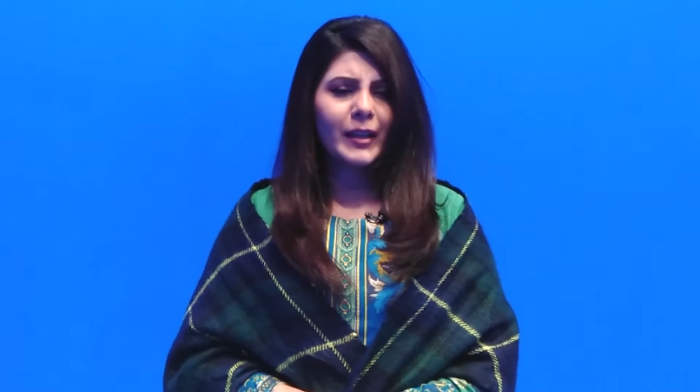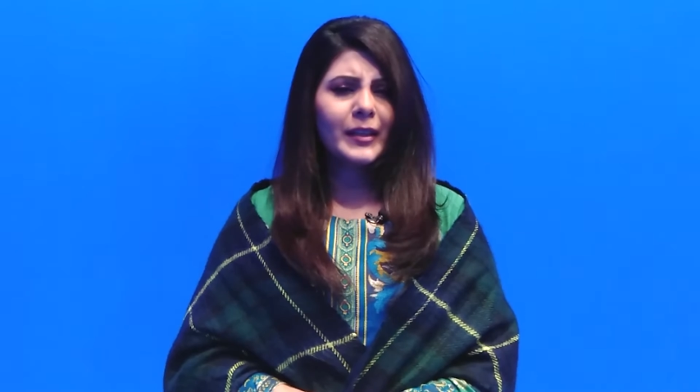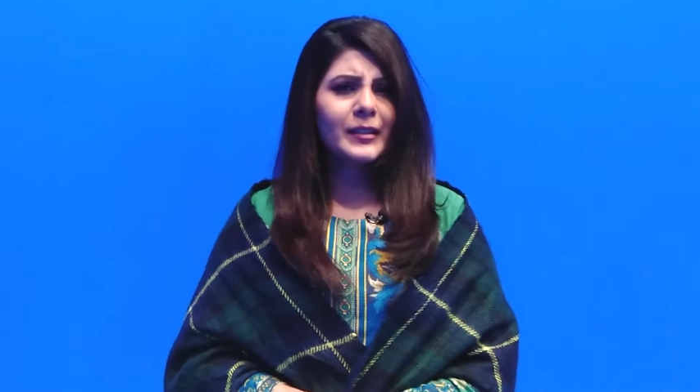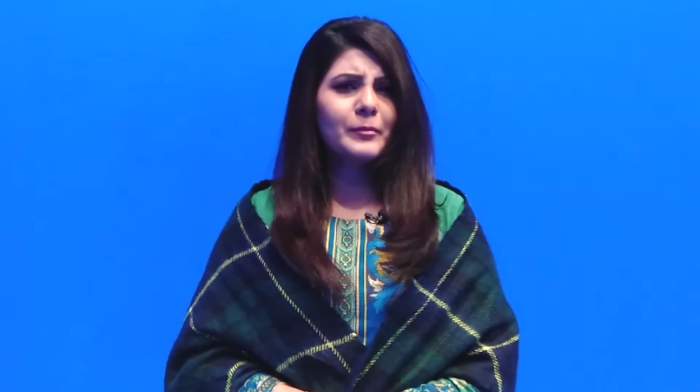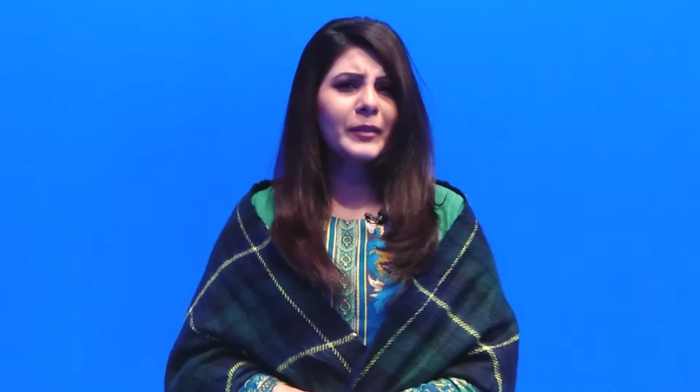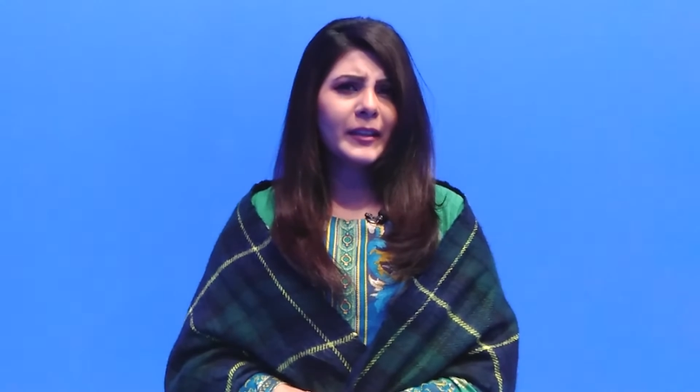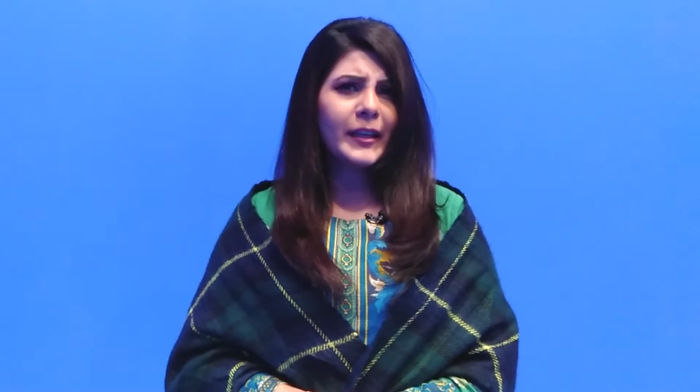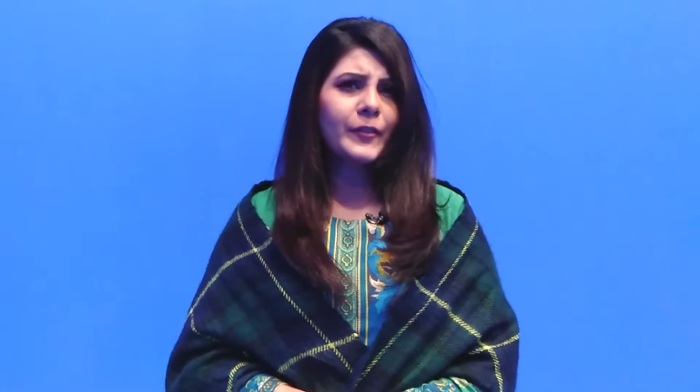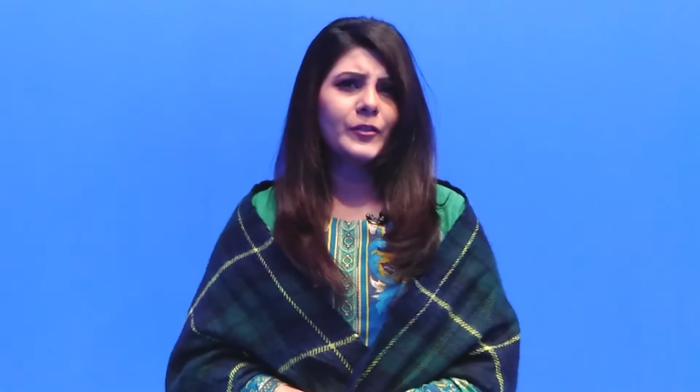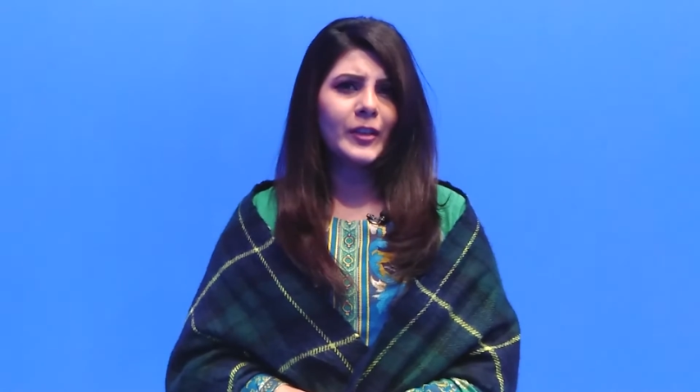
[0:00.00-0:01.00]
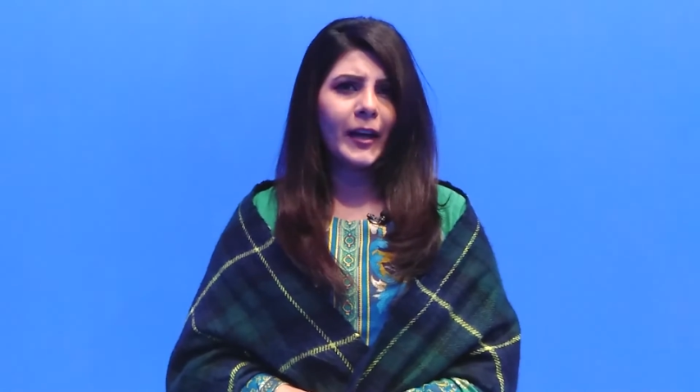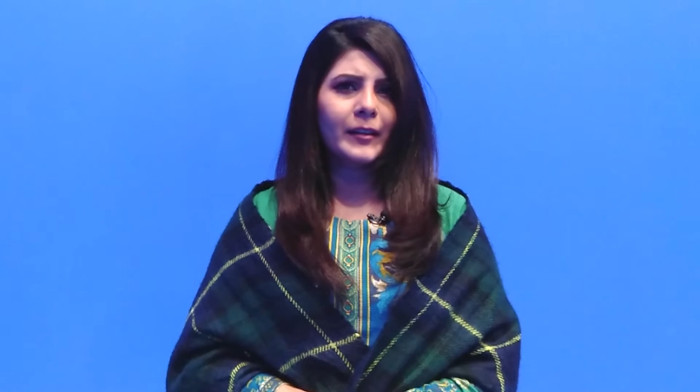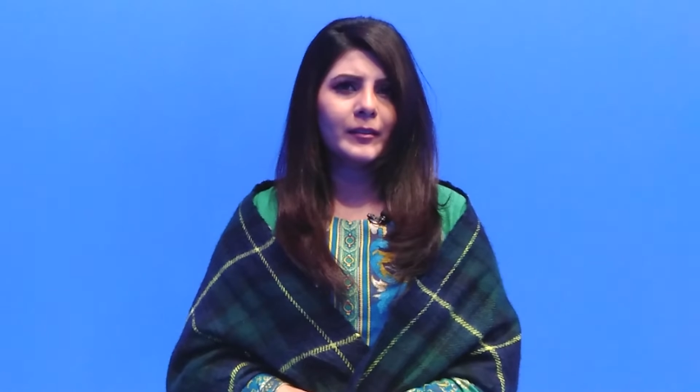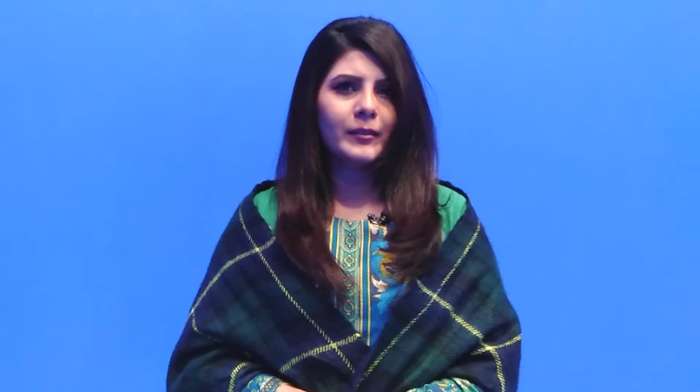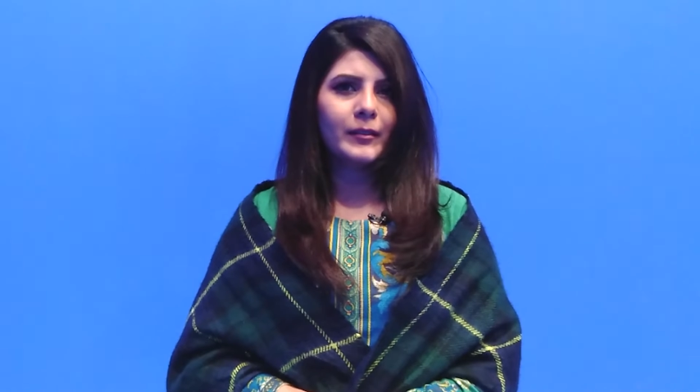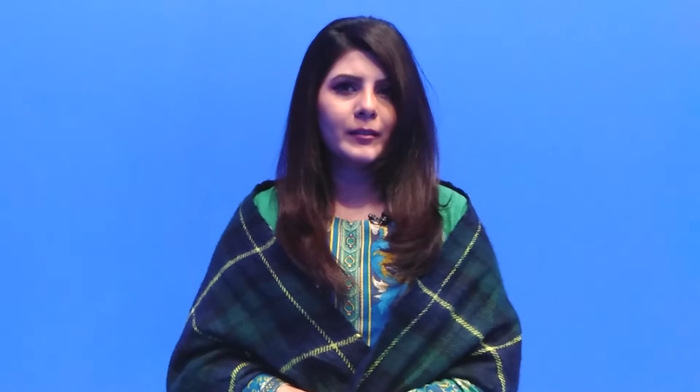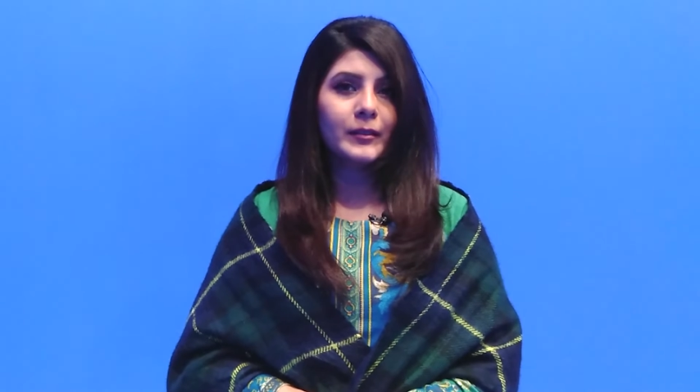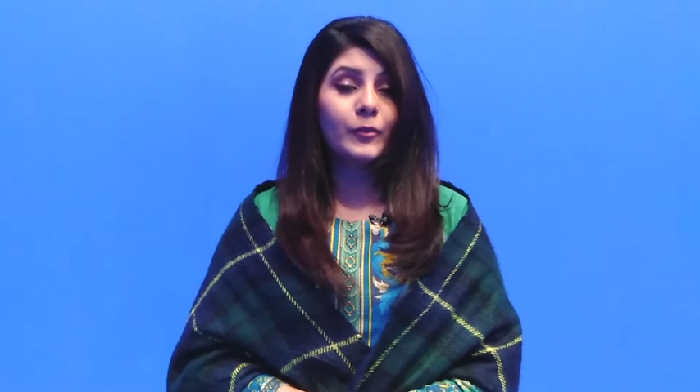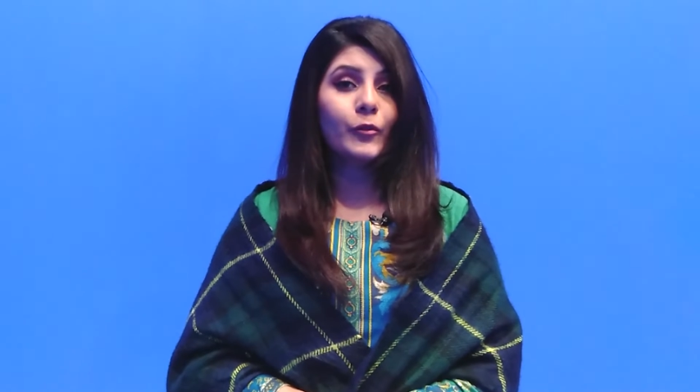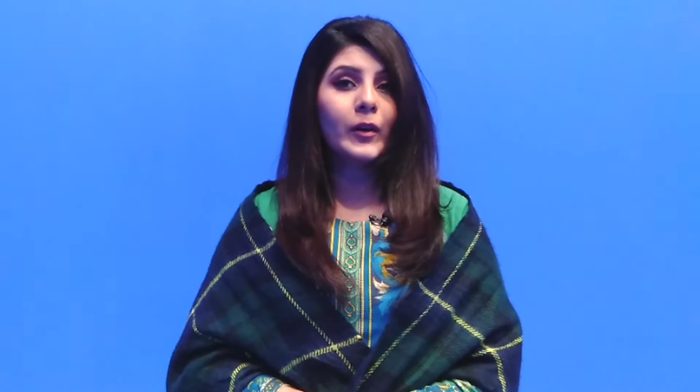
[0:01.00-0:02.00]
It is believed that
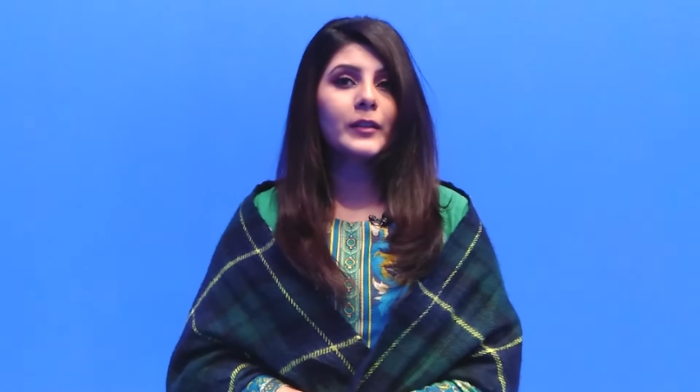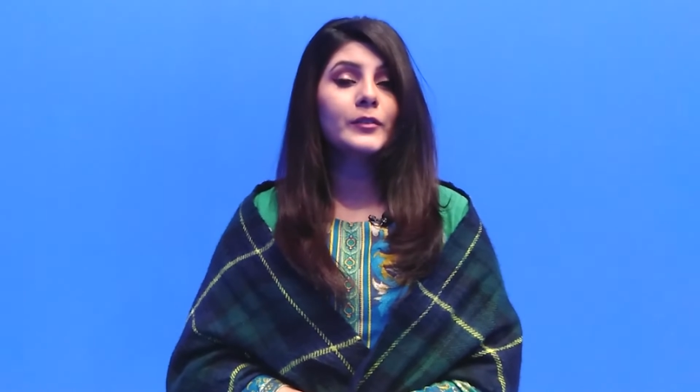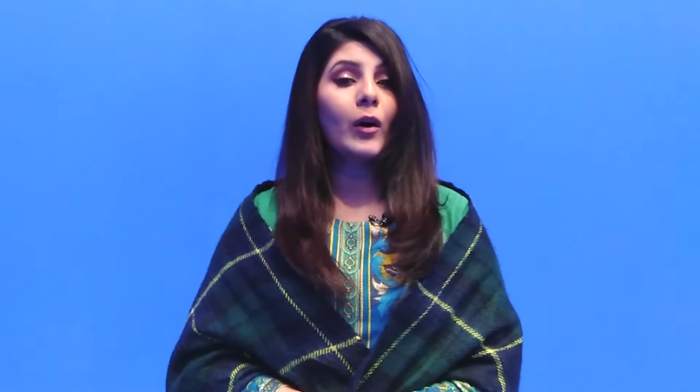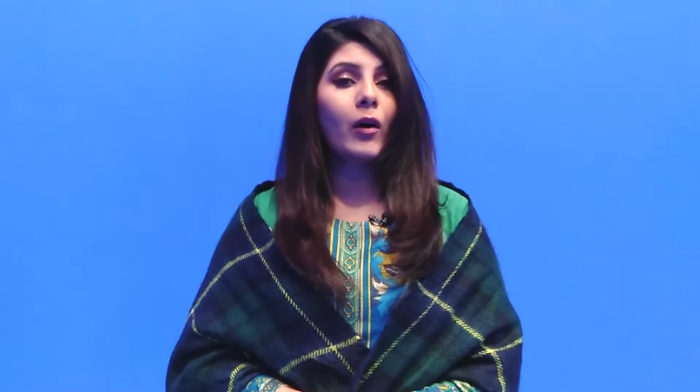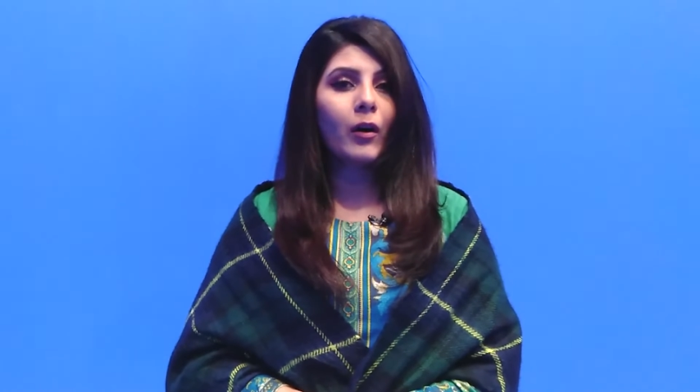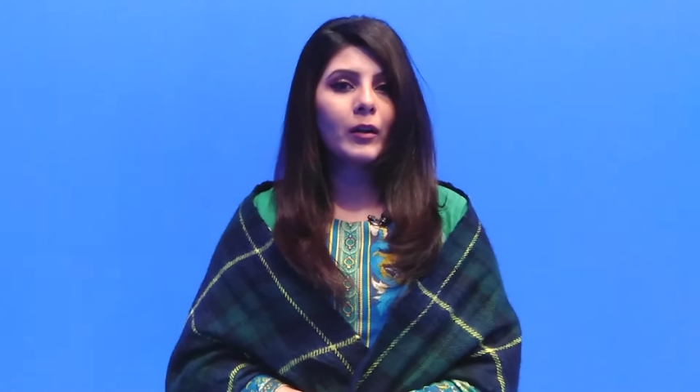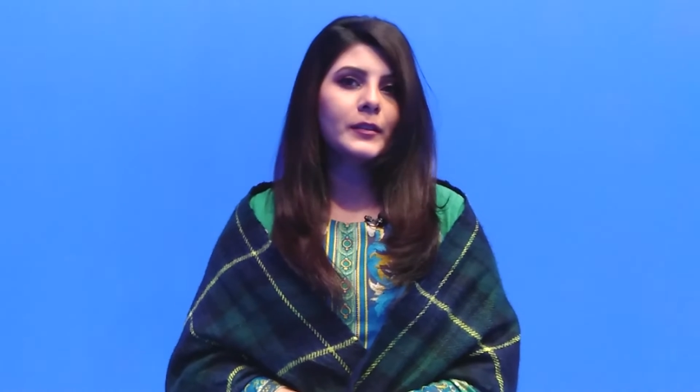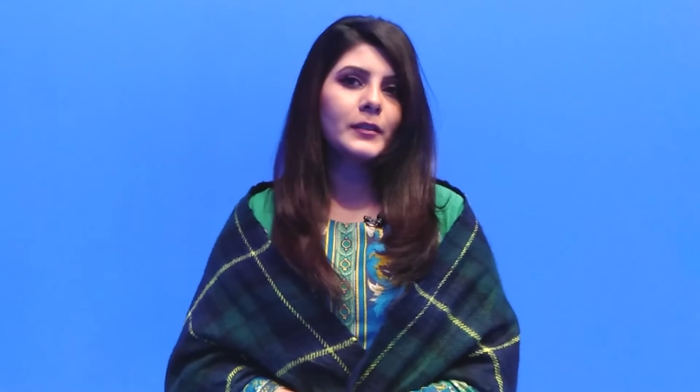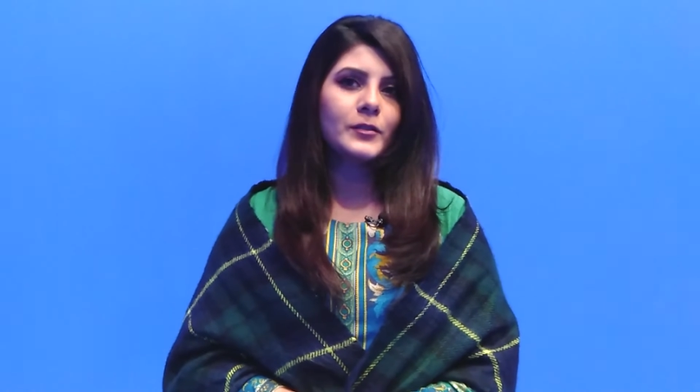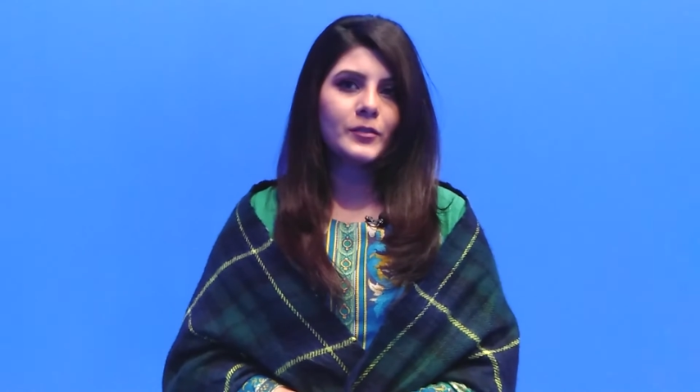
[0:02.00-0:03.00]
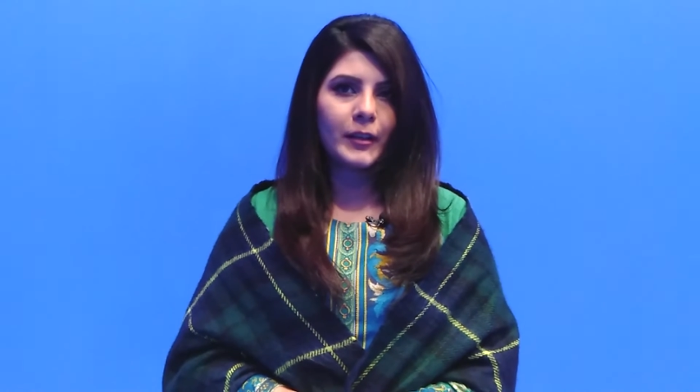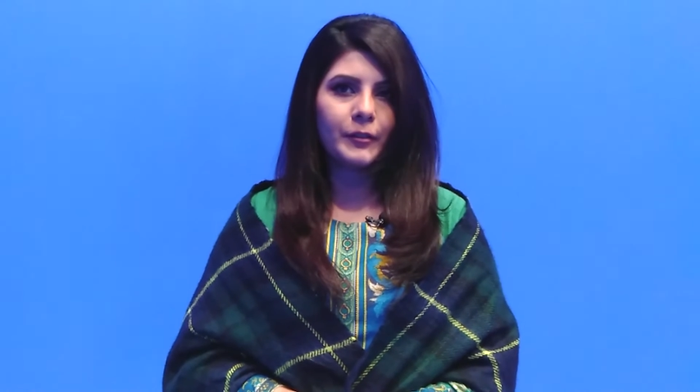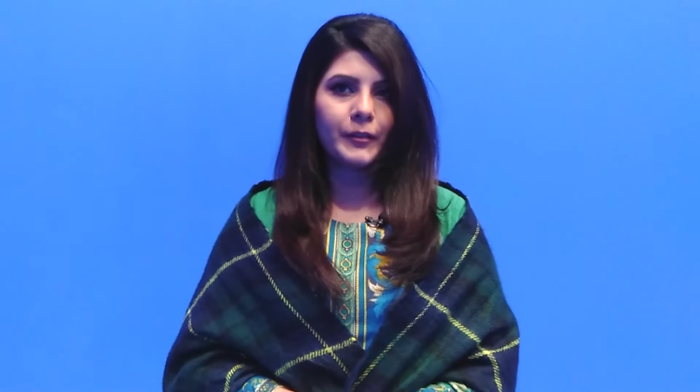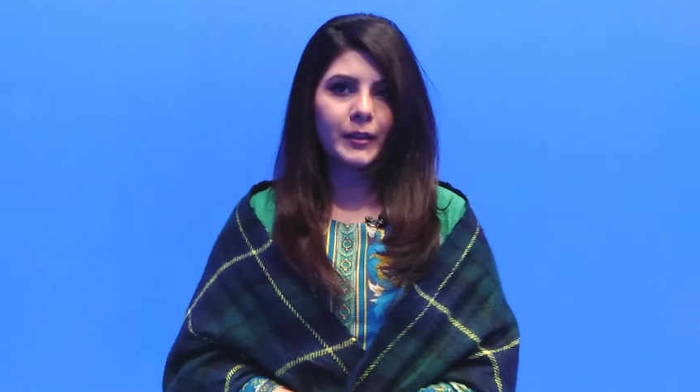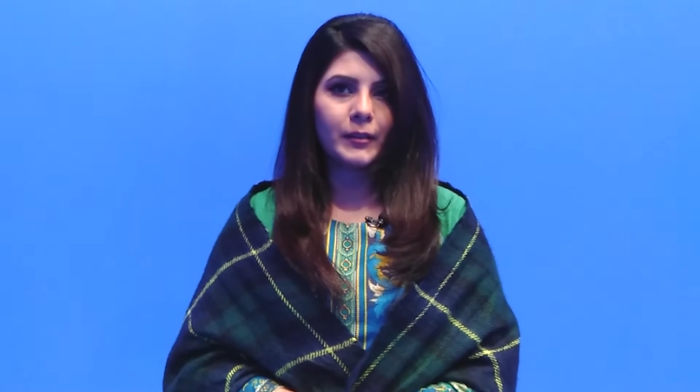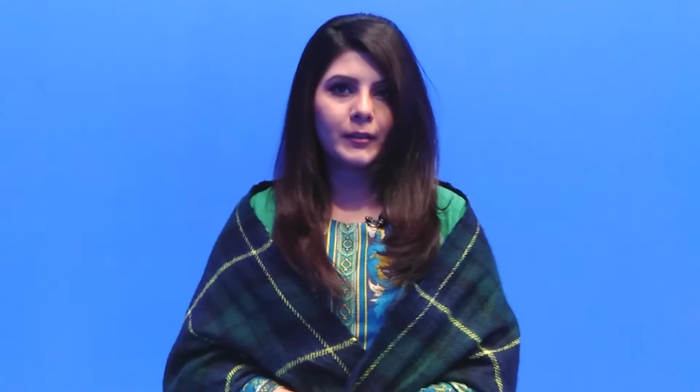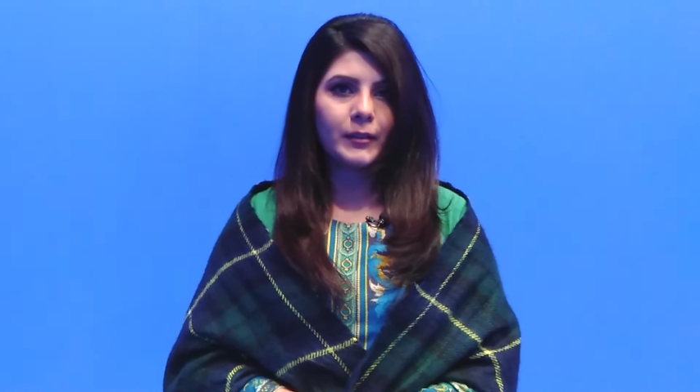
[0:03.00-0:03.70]
the world's oldest selfie,